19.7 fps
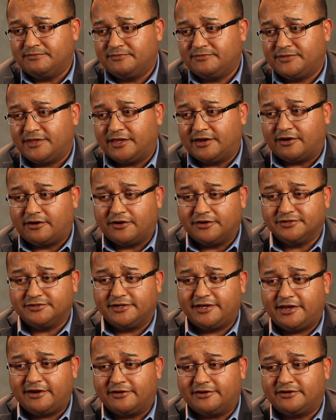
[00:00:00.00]
that are also
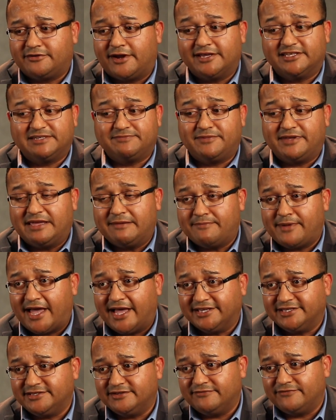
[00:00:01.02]
characterized as being
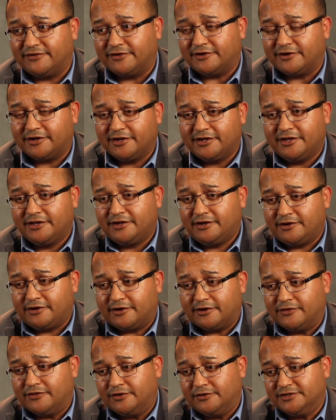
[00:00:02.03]
passive are
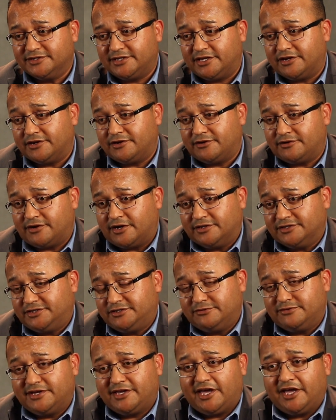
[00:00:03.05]
those that occur on
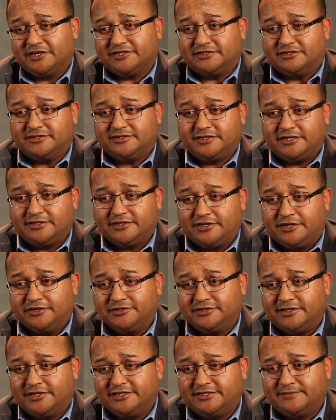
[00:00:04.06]
two occasions,
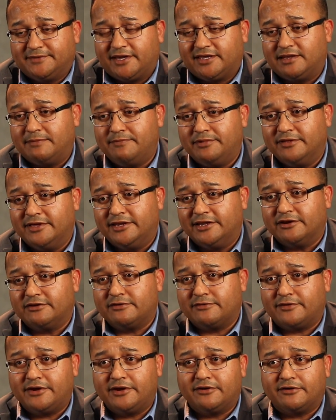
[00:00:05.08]
usually some kind of billing
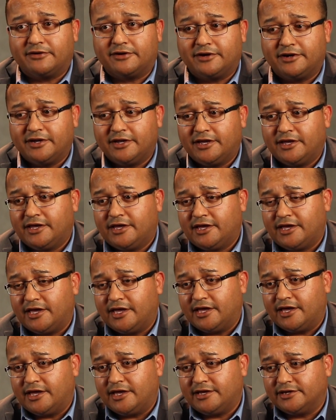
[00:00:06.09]
inquiry or
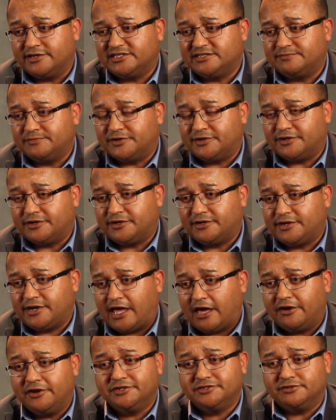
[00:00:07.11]
a customer
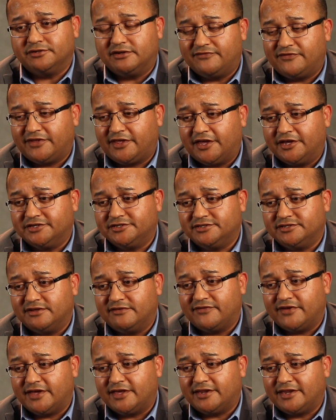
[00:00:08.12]
outage notification
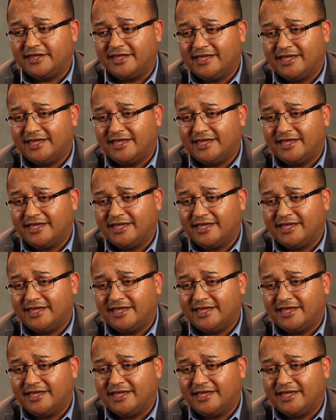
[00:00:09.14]
event.